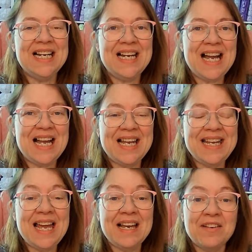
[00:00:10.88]
I
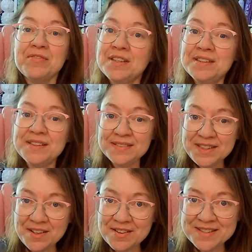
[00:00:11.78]
have a little
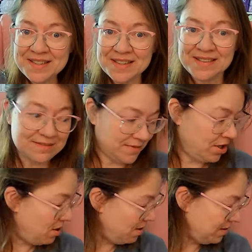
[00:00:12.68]
yarn
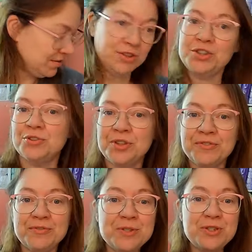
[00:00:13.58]
haul to show you
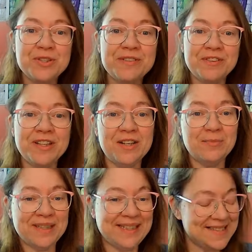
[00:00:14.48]
from two different
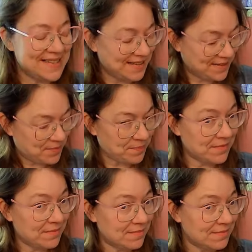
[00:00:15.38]
companies.
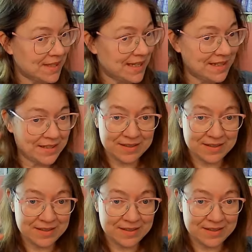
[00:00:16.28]
And